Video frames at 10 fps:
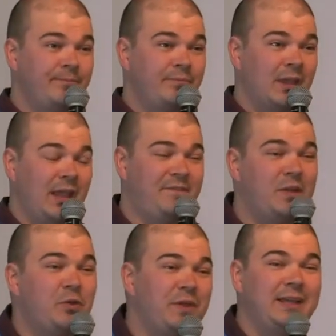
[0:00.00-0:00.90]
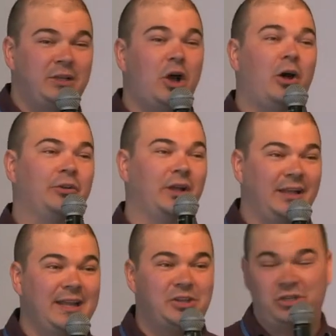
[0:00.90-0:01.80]
If you think God
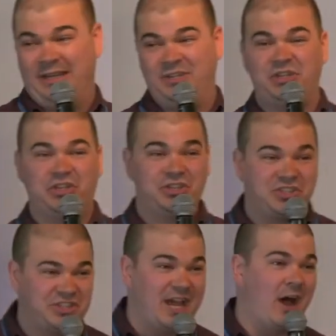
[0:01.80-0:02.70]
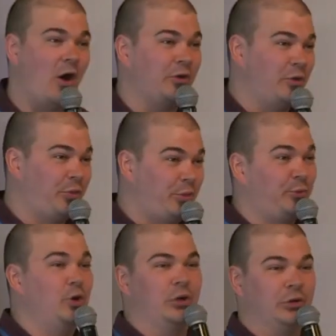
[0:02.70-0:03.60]
literally is just sat on a
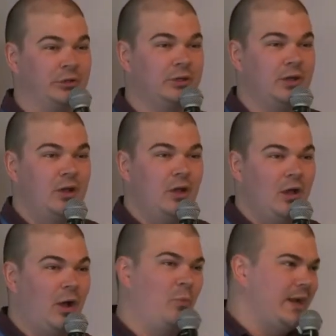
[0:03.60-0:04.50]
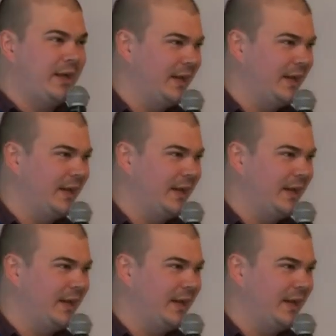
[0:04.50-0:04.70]
throne and we're kind of